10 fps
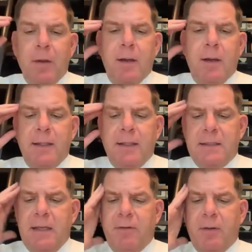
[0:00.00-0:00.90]
I think
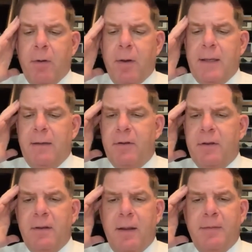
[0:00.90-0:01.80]
Steve can probably give
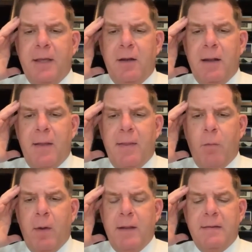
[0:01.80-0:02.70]
an update on how that
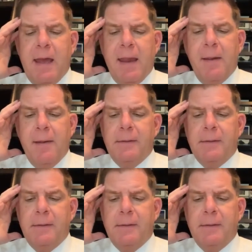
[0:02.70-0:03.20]
went today.